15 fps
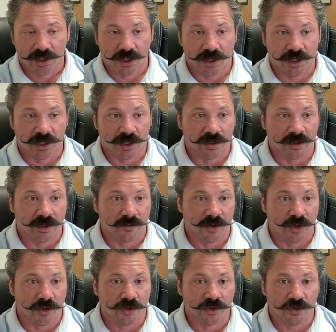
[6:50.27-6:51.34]

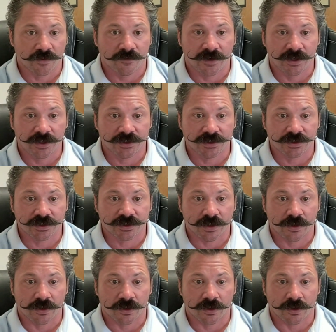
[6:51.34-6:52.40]
All your finishes
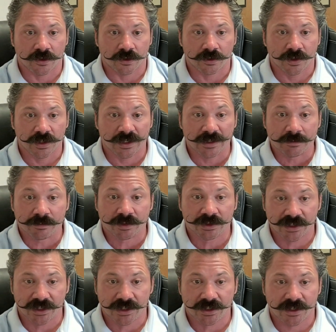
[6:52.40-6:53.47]
are
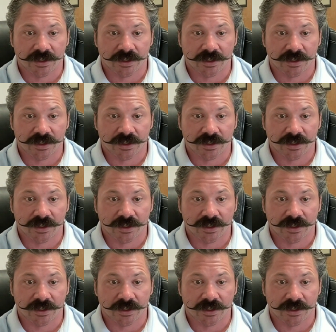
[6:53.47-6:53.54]
complete,